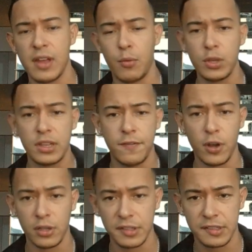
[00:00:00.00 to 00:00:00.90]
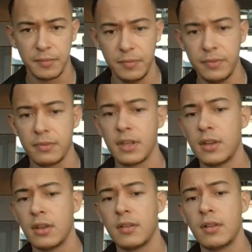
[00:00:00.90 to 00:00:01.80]
So yeah, with the funnels,
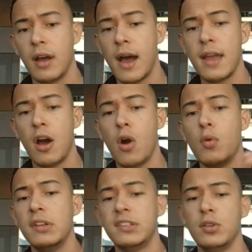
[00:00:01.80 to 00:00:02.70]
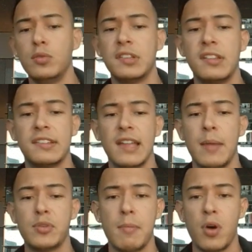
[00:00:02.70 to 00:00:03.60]
I always use the
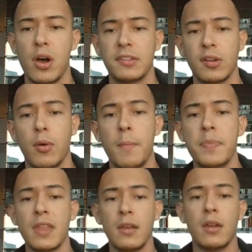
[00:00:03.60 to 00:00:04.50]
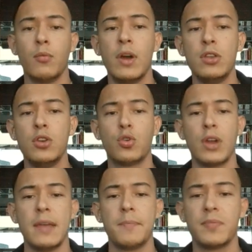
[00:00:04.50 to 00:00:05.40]
Snapchat bot. So when you
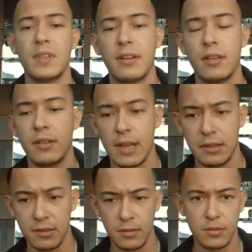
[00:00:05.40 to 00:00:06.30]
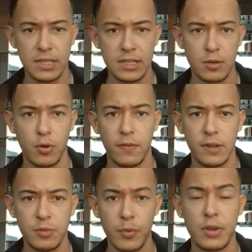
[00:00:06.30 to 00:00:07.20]
create Tinder
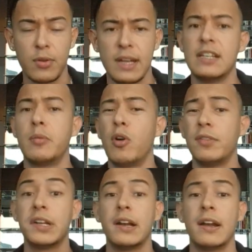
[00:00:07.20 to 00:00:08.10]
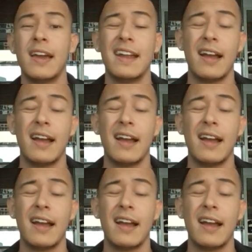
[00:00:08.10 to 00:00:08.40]
profiles, when we create Tinder profiles,